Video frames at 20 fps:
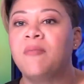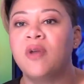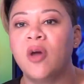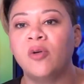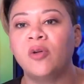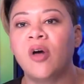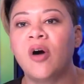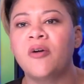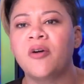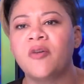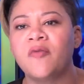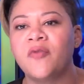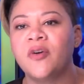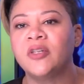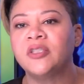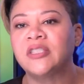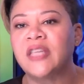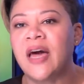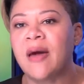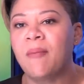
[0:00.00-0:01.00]
no longer a
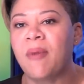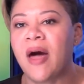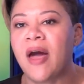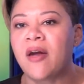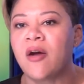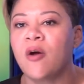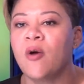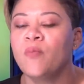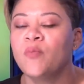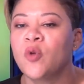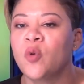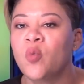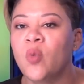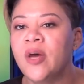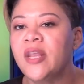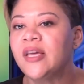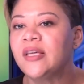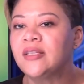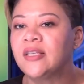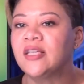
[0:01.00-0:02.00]
first-time buyer, what
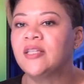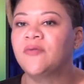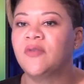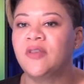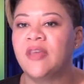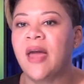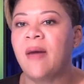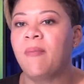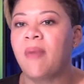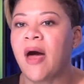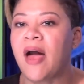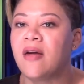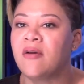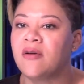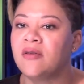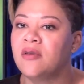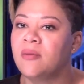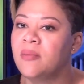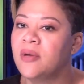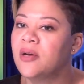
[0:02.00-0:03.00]
exists for that buyer
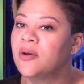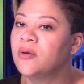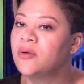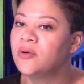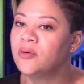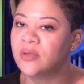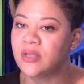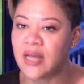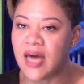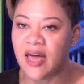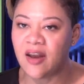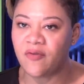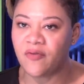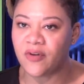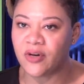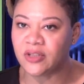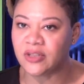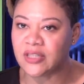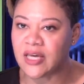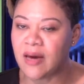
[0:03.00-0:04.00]
in the middle who's not a
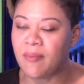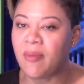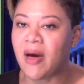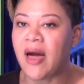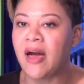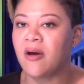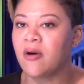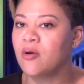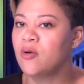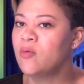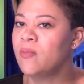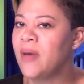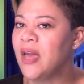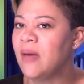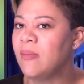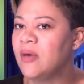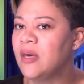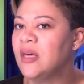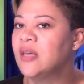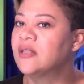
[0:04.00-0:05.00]
first-time buyer, who
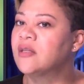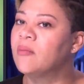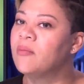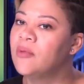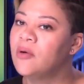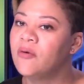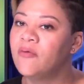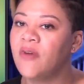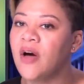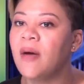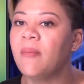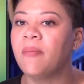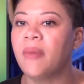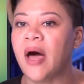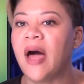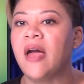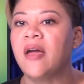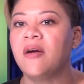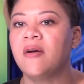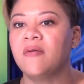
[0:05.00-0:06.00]
maybe is a move-up
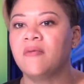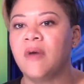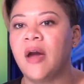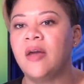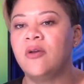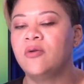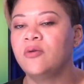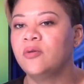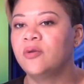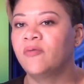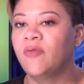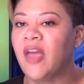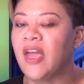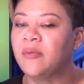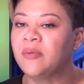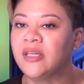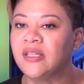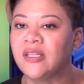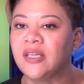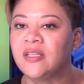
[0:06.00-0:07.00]
buyer, right, whose
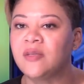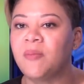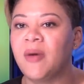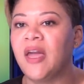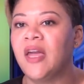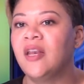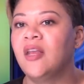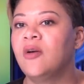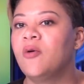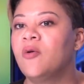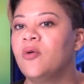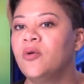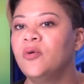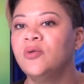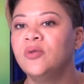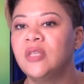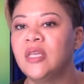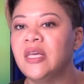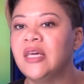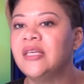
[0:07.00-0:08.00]
family is expanding or
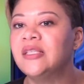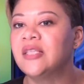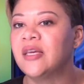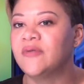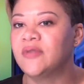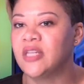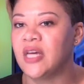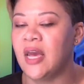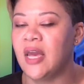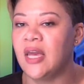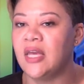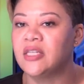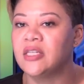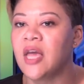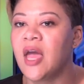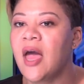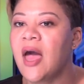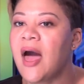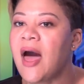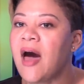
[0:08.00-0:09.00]
whose needs have changed?
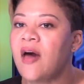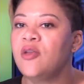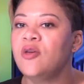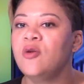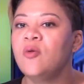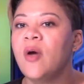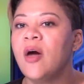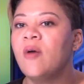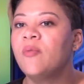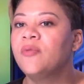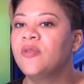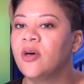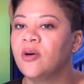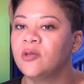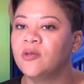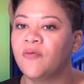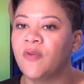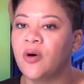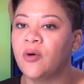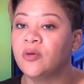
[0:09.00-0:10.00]
How do you help
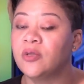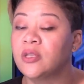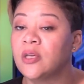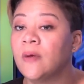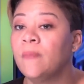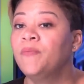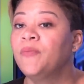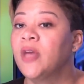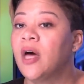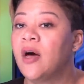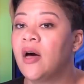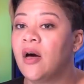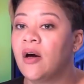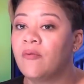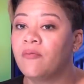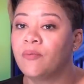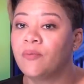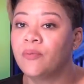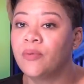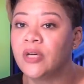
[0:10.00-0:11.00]
those folks uh,
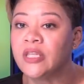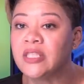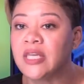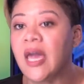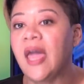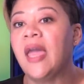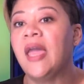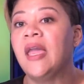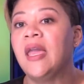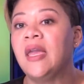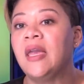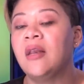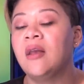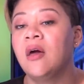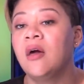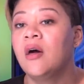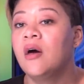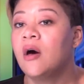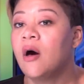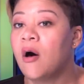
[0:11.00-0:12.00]
retain
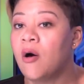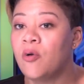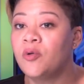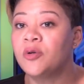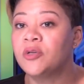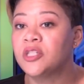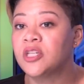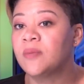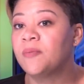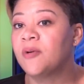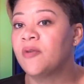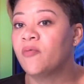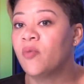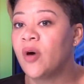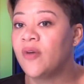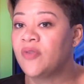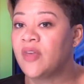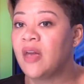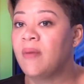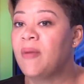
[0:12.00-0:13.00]
ownership of
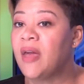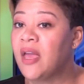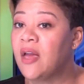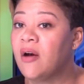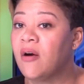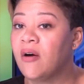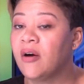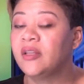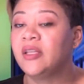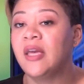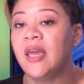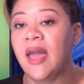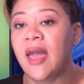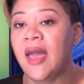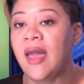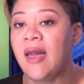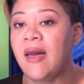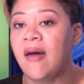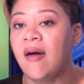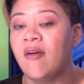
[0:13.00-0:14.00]
what they may currently
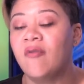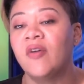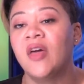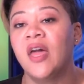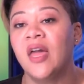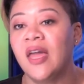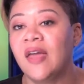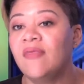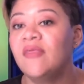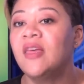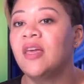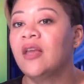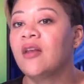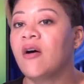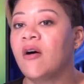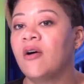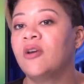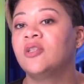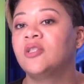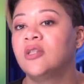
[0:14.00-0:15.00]
have, and then
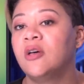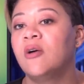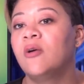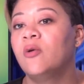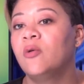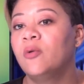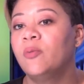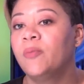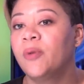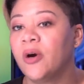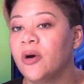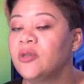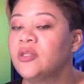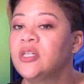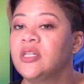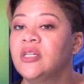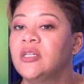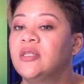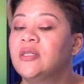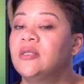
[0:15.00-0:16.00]
also
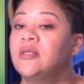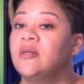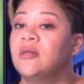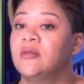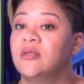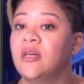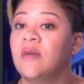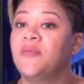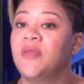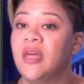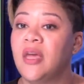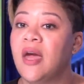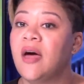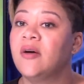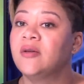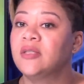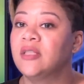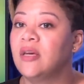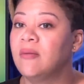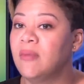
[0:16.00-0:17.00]
purchase something
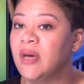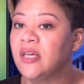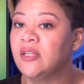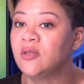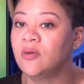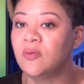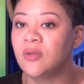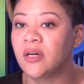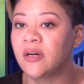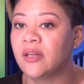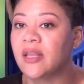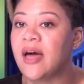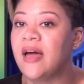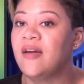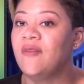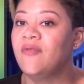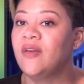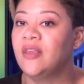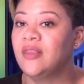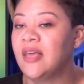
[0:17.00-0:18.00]
else that may suit their
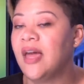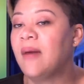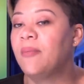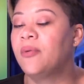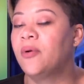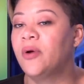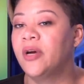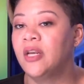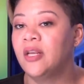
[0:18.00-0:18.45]
life at that point